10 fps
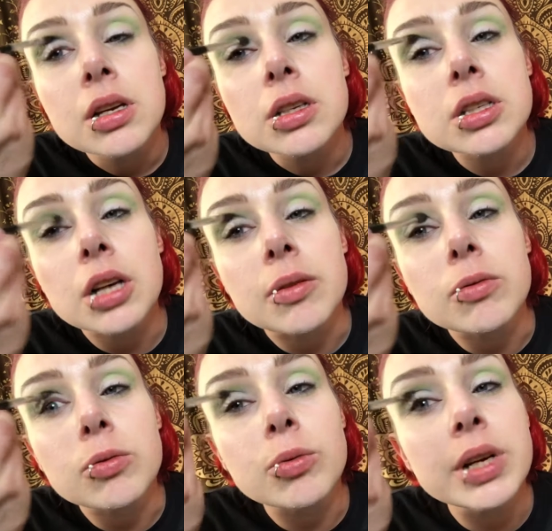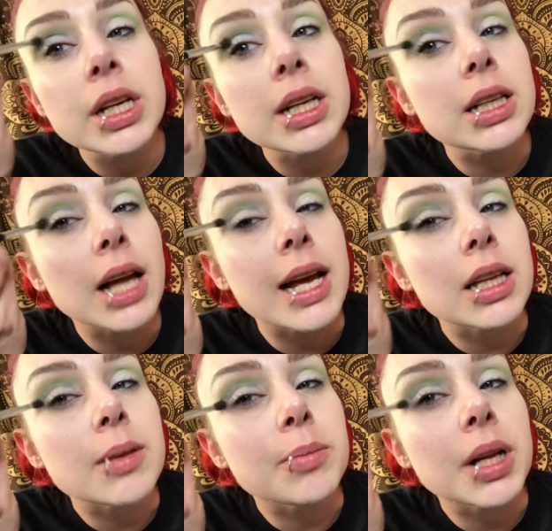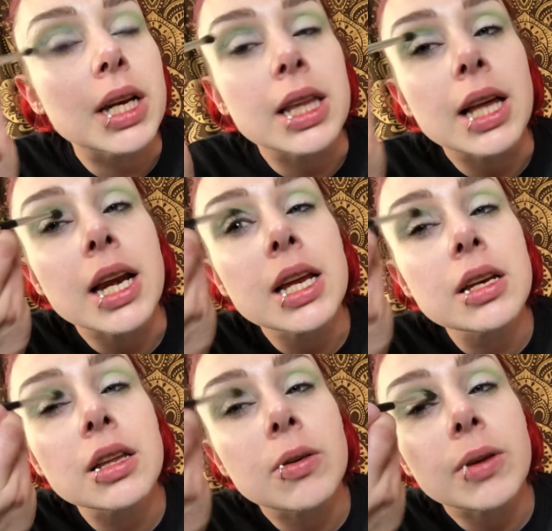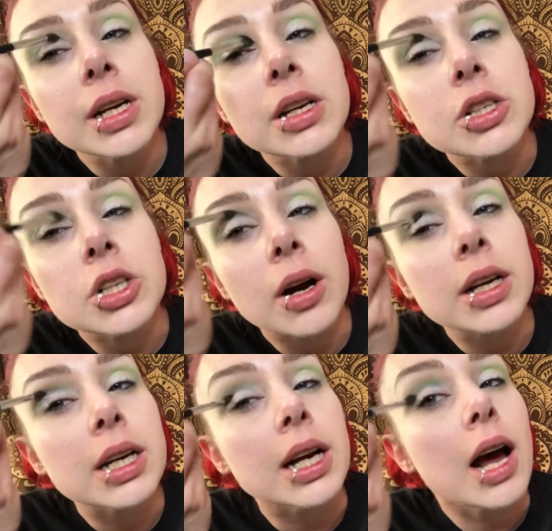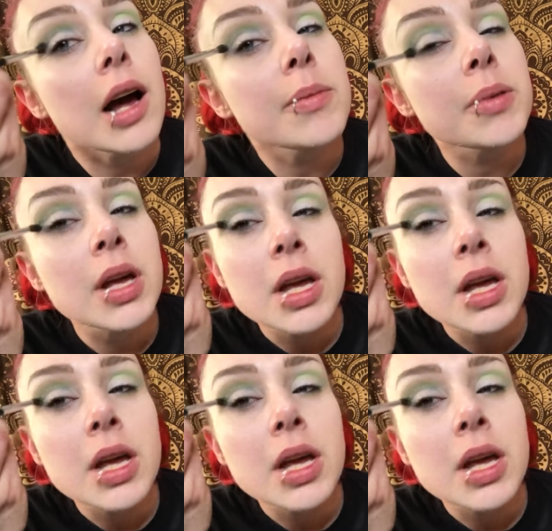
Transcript: Start really lightly blending that into the green to darken it up